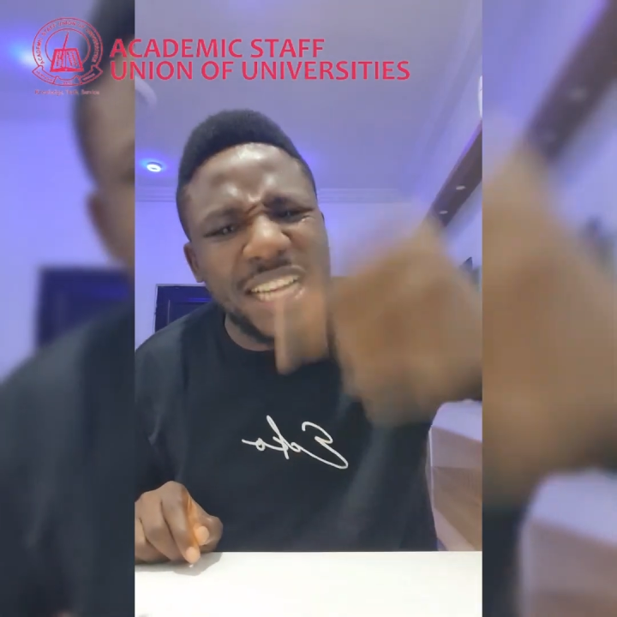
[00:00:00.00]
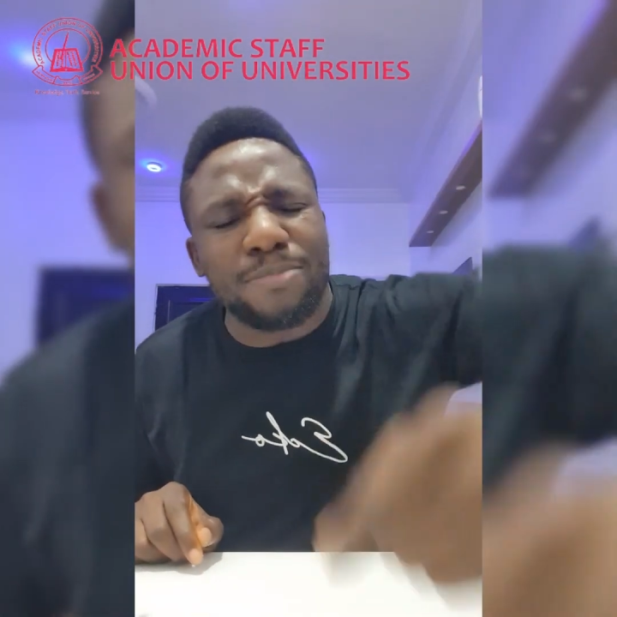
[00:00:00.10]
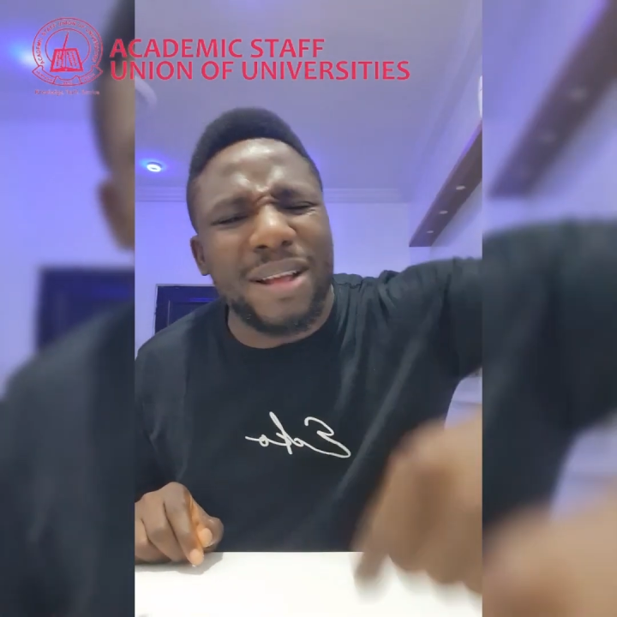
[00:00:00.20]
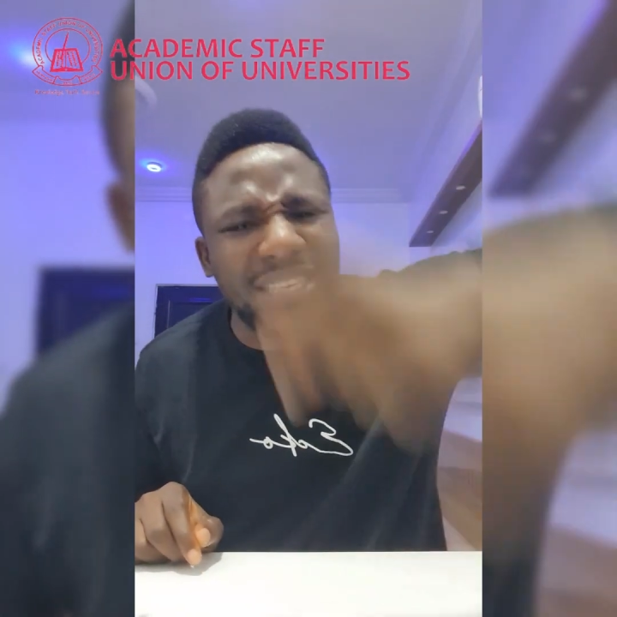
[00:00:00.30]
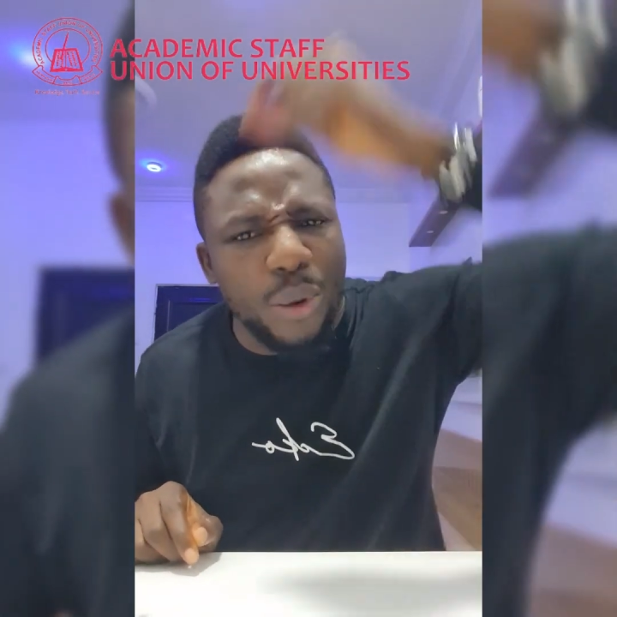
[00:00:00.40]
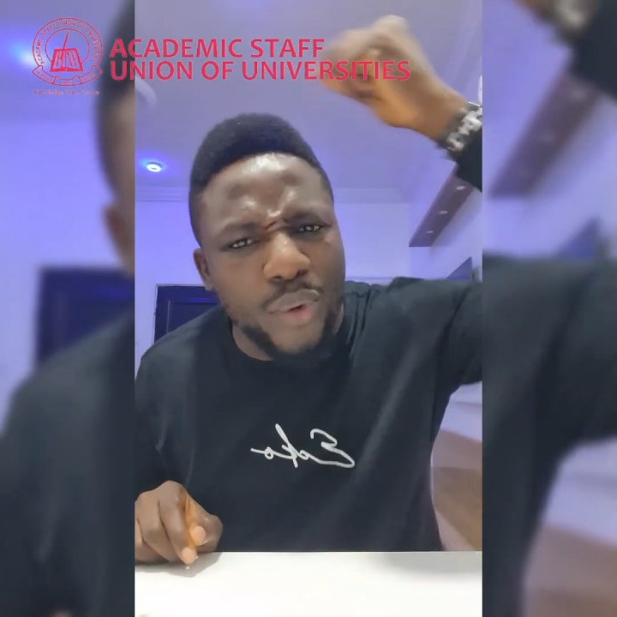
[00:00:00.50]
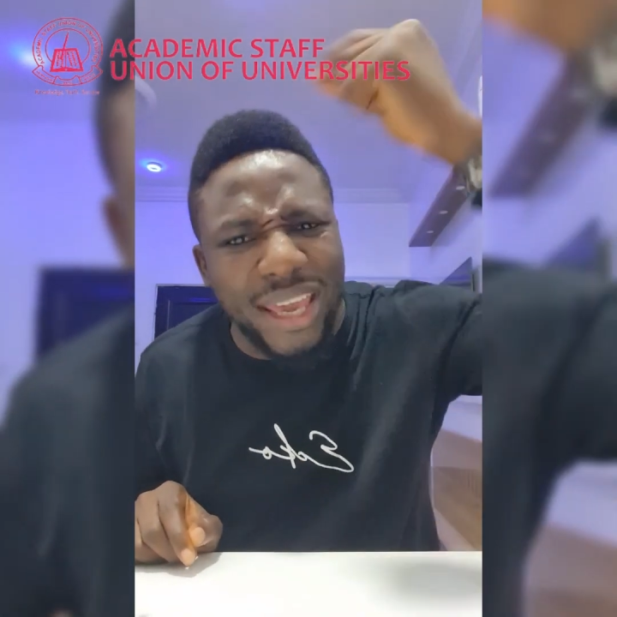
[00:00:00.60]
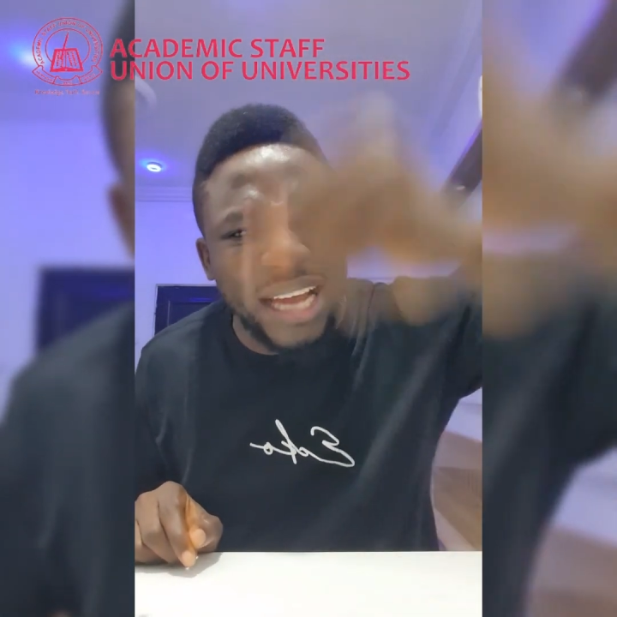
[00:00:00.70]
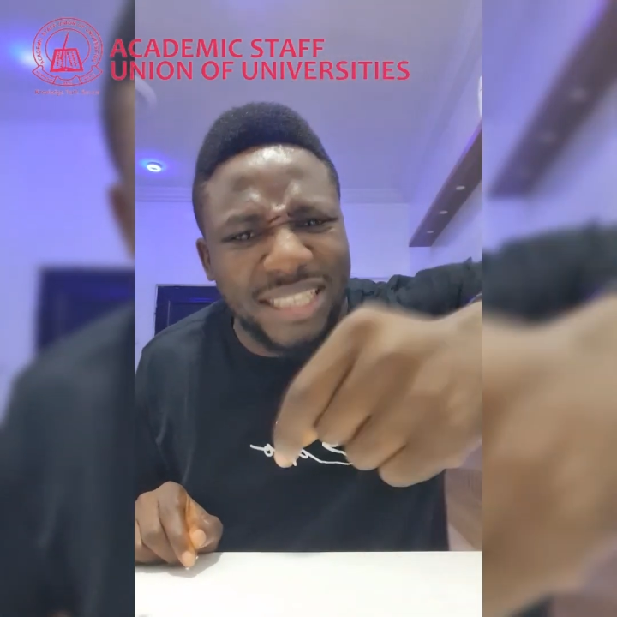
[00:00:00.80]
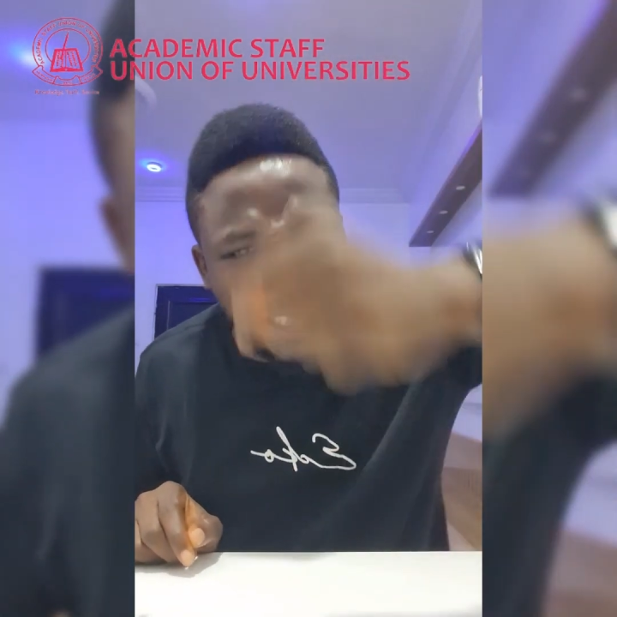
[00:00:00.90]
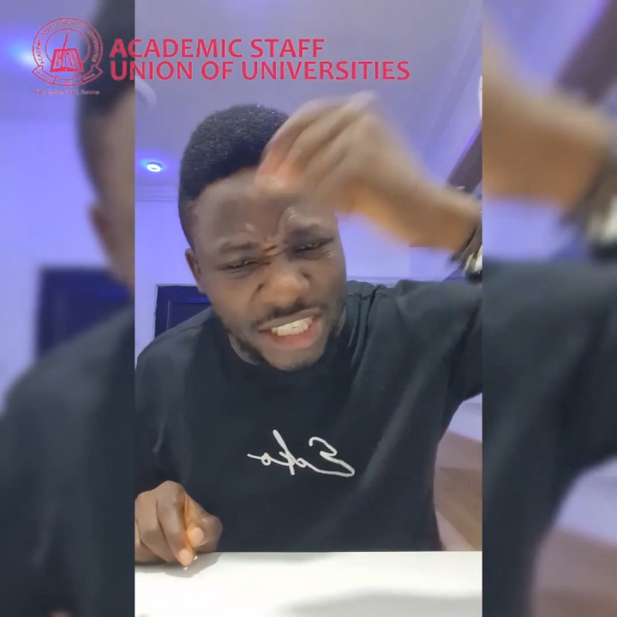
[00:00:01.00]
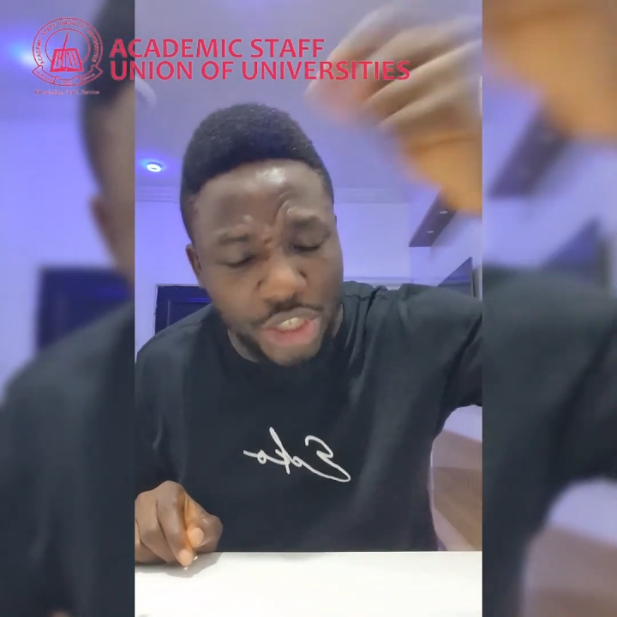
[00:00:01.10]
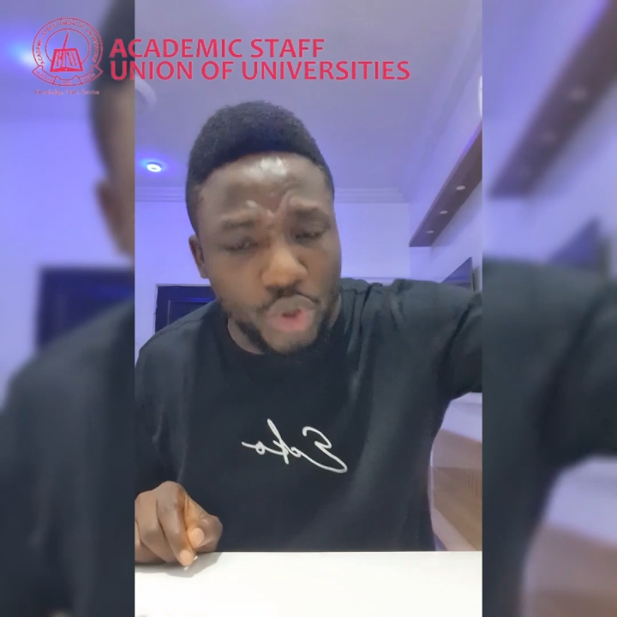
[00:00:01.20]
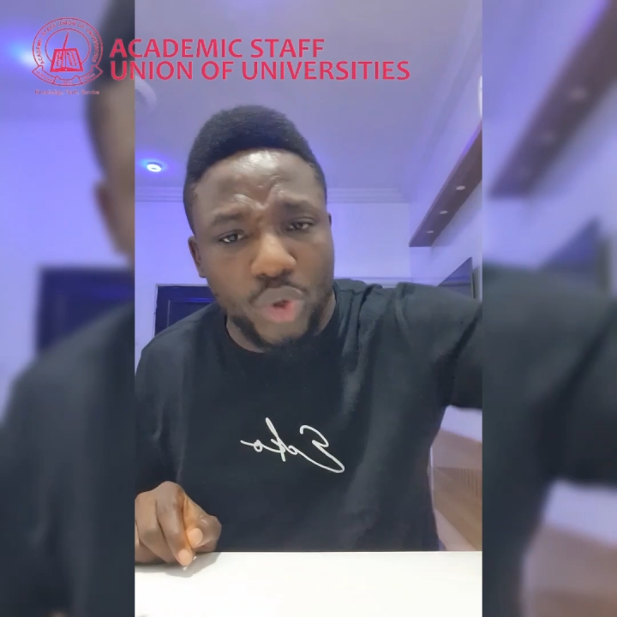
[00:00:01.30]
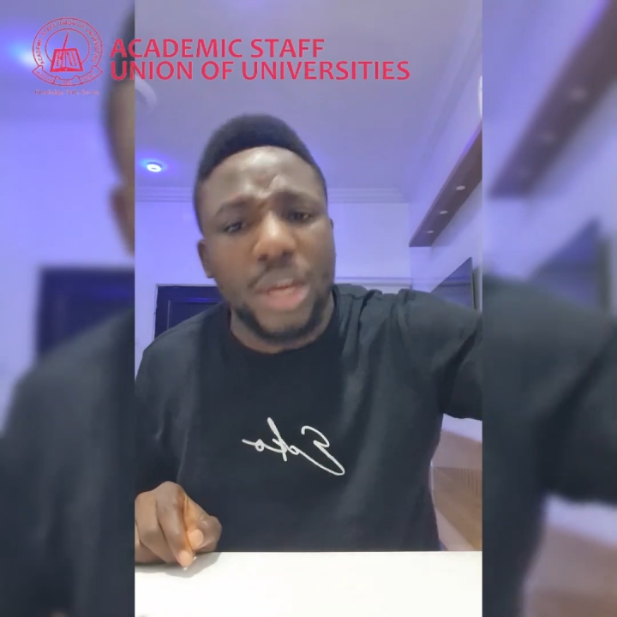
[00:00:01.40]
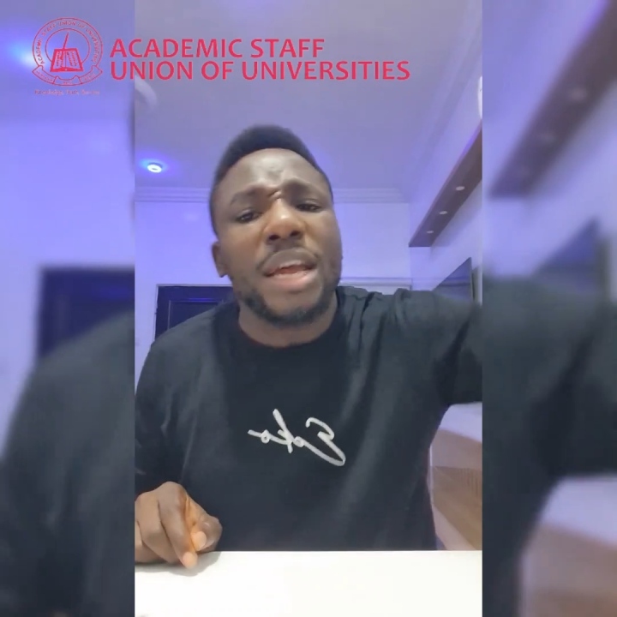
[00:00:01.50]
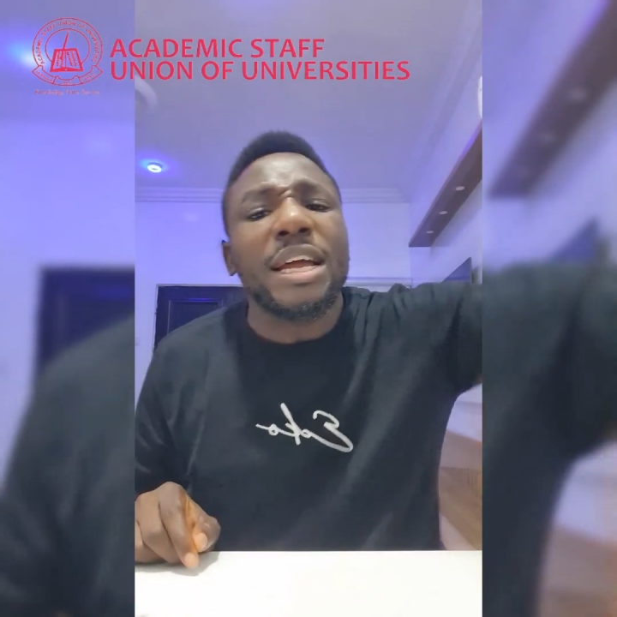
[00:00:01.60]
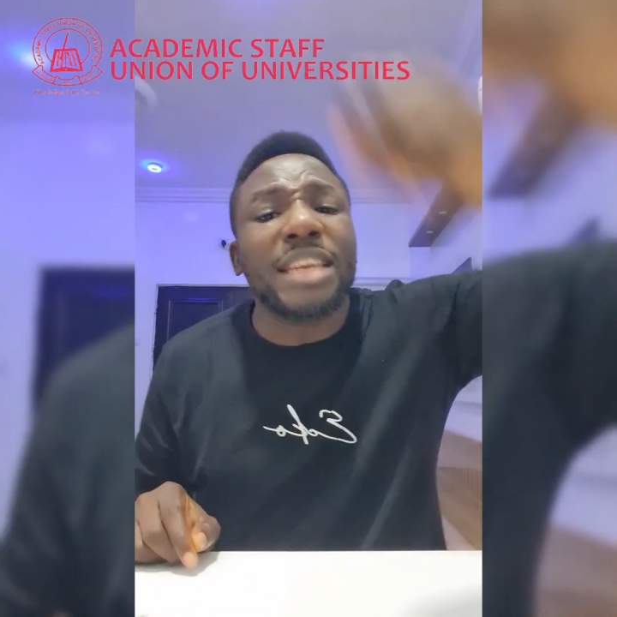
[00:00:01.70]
statements and wicked decisions,